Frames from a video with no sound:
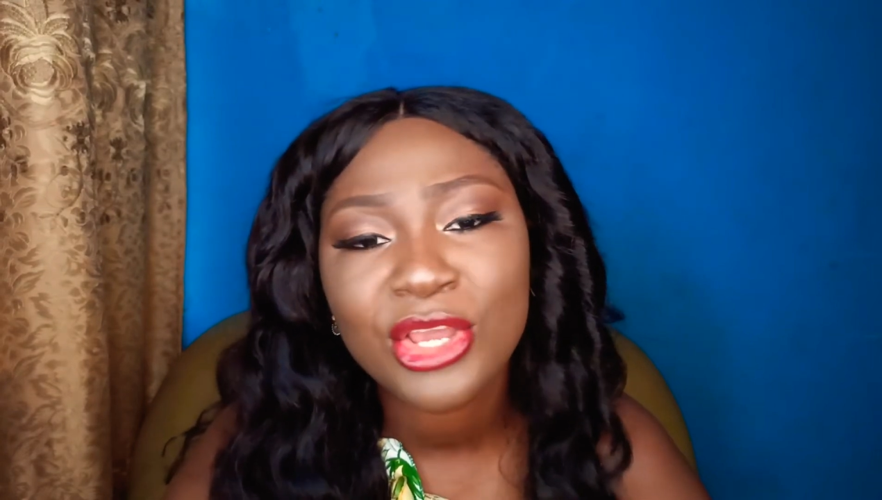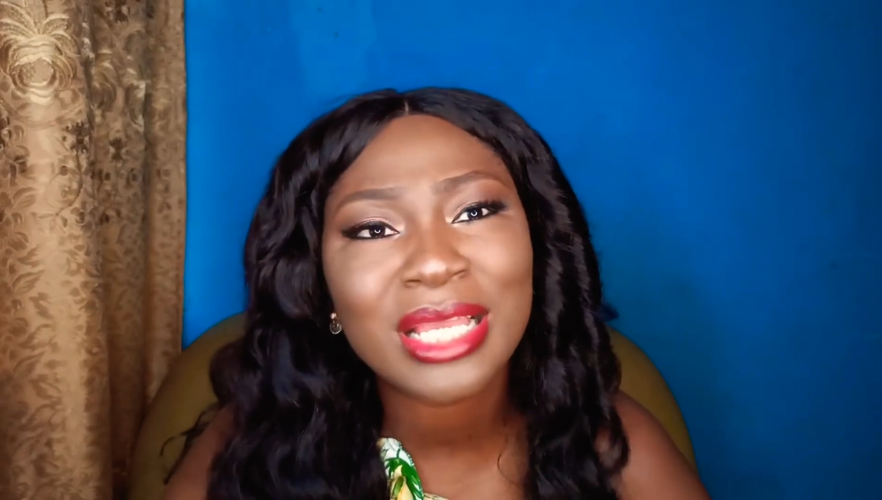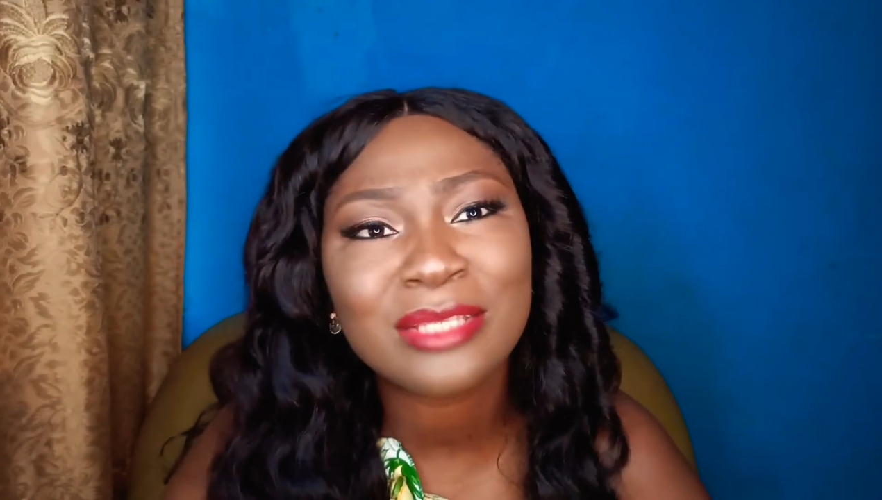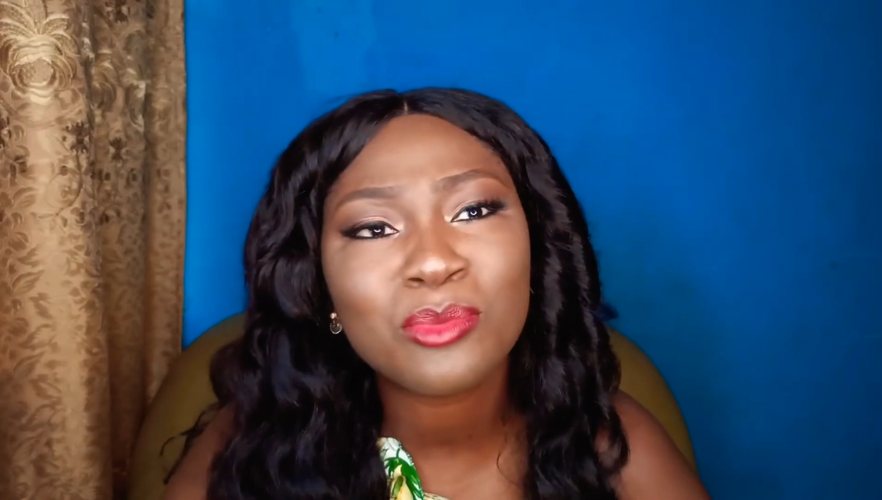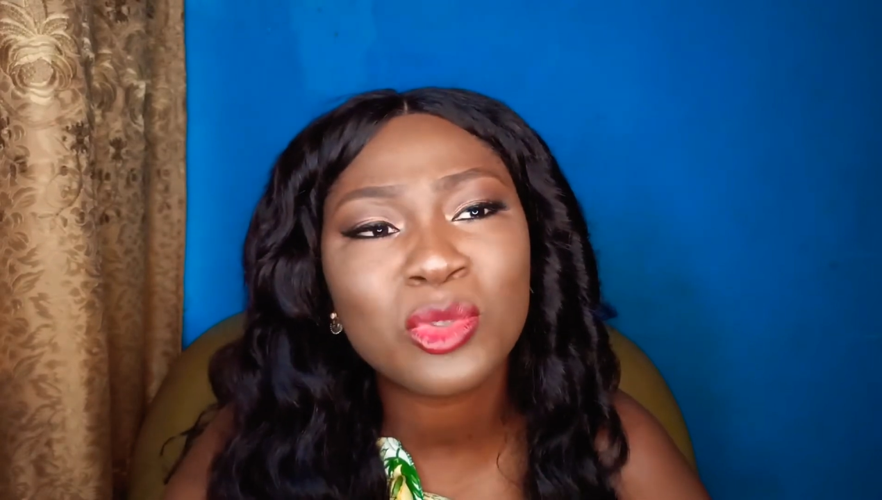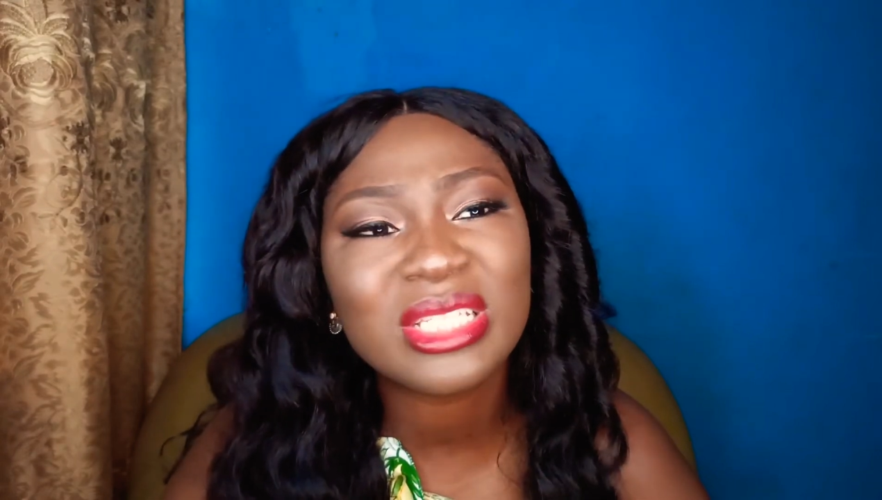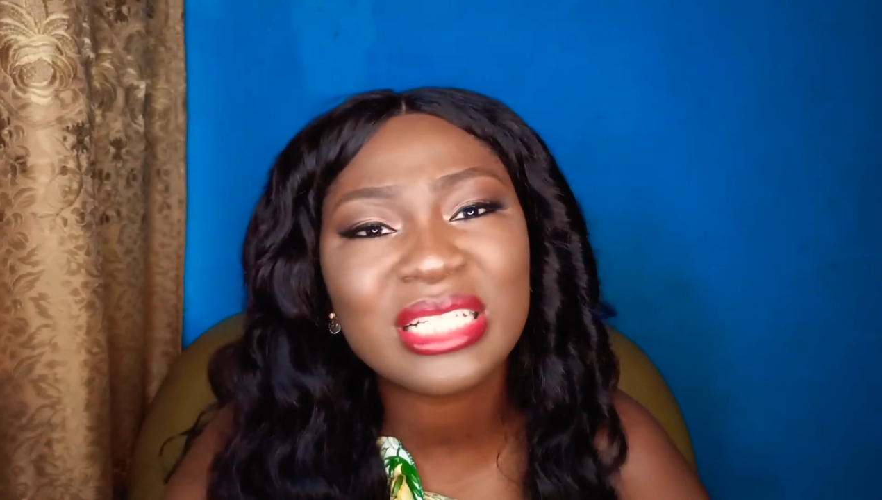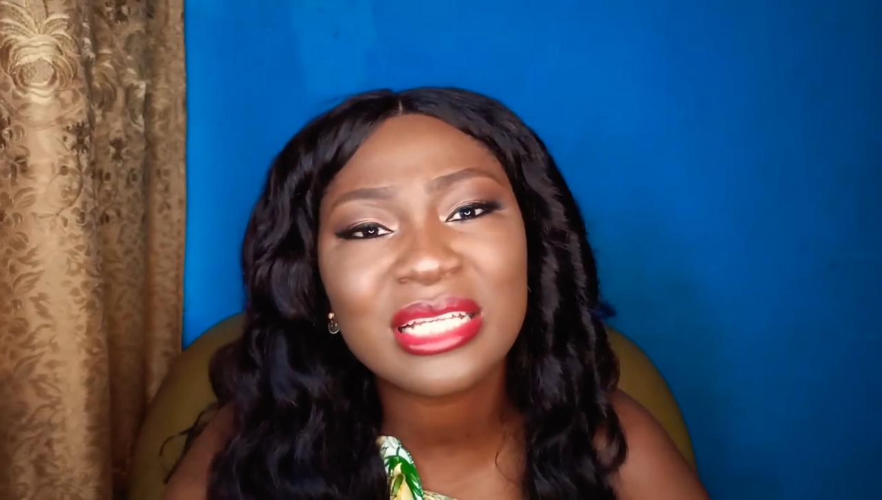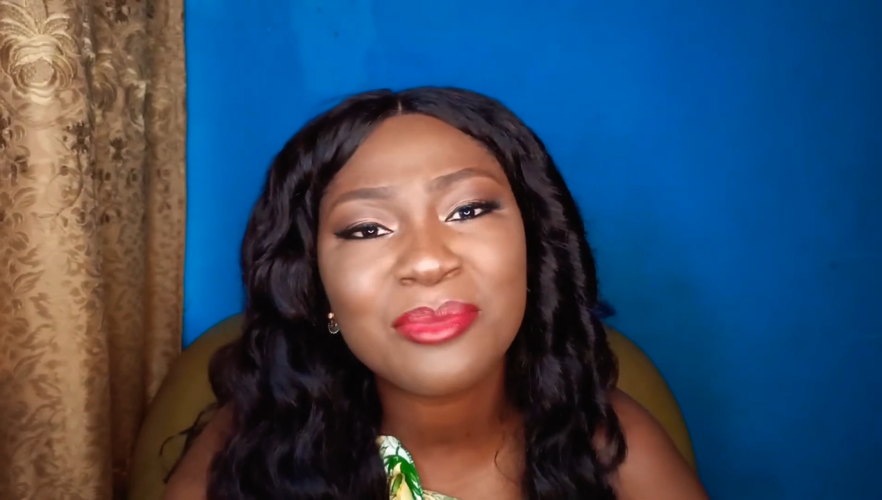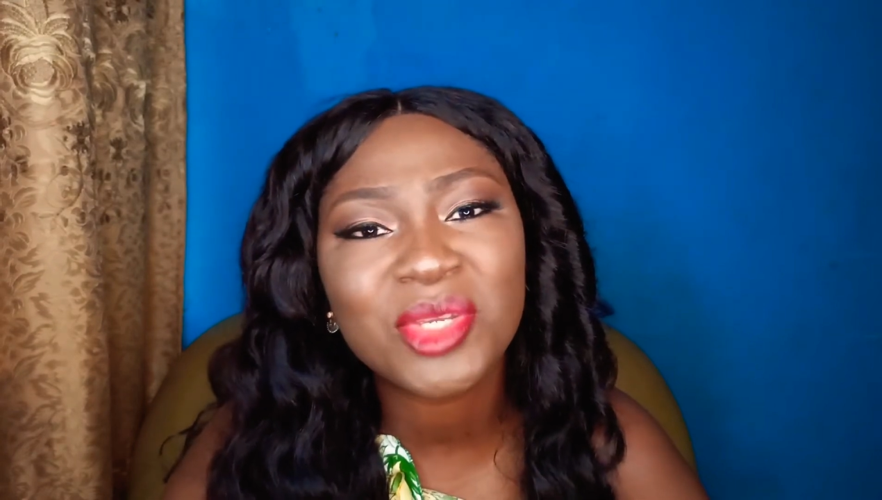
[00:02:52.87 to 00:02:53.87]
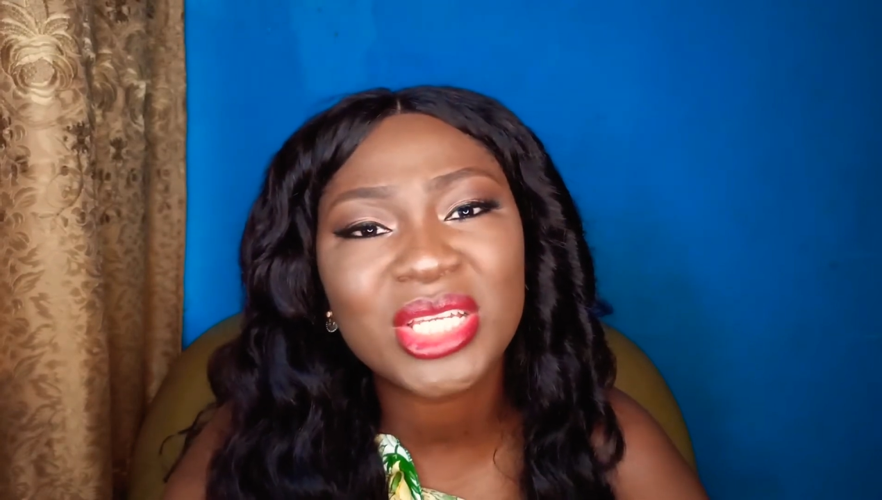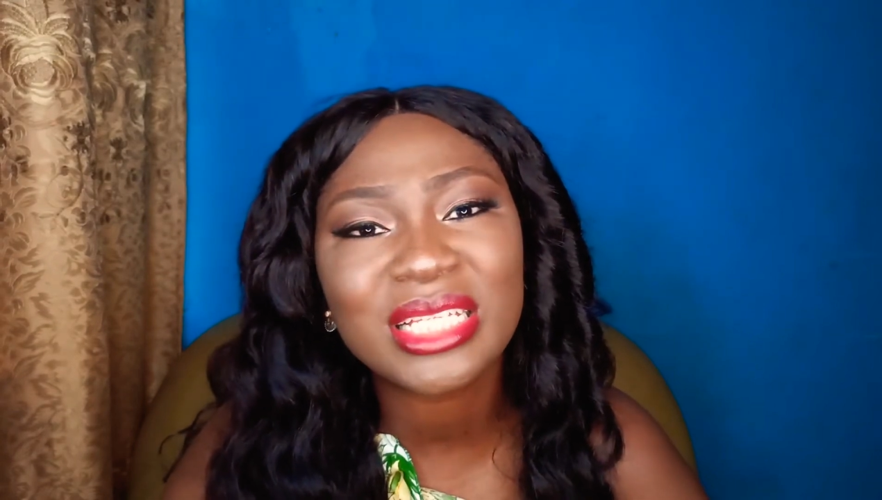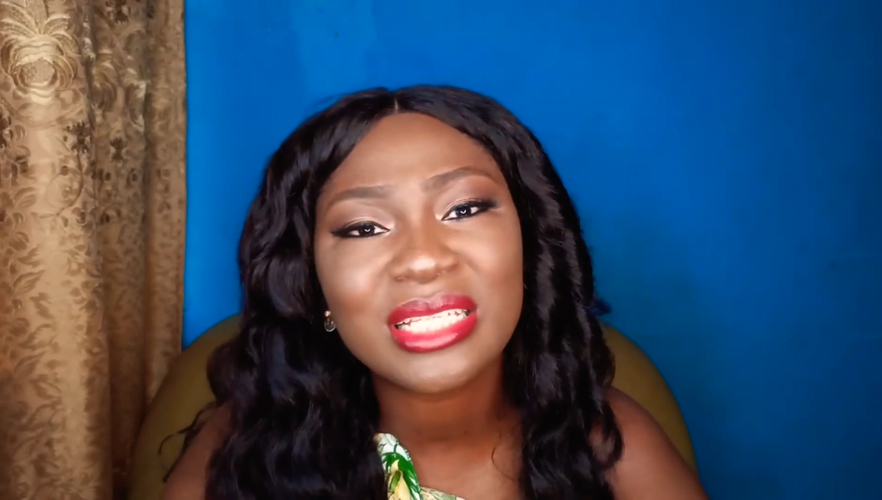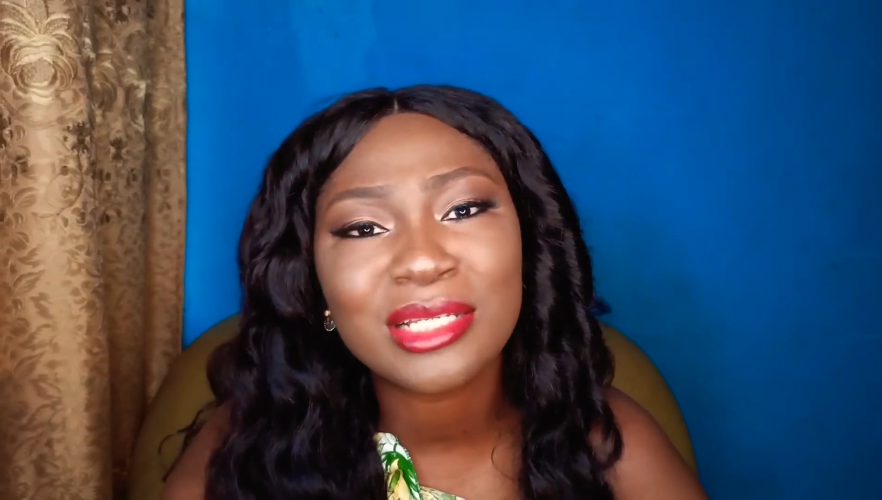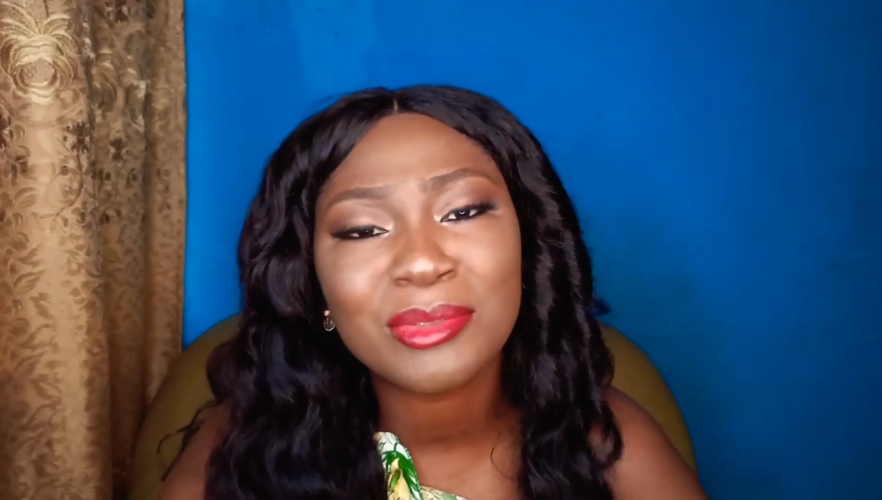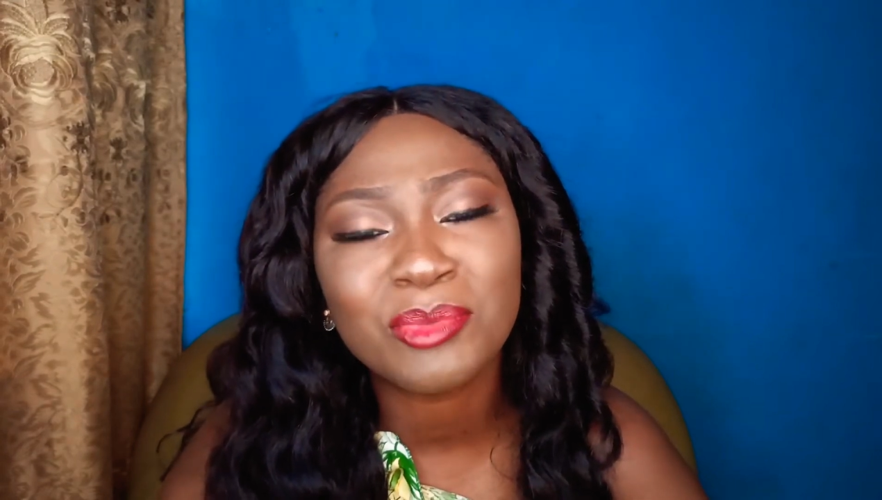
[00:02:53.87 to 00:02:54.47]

She has mostly been